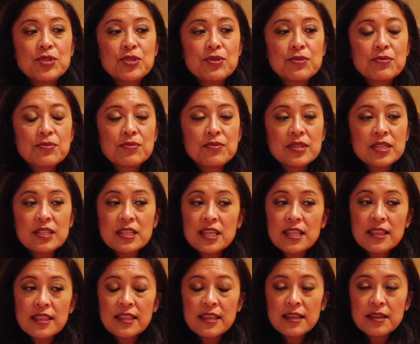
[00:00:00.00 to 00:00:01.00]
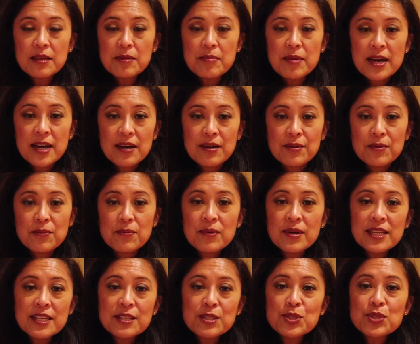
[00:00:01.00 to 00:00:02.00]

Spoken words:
to really think about what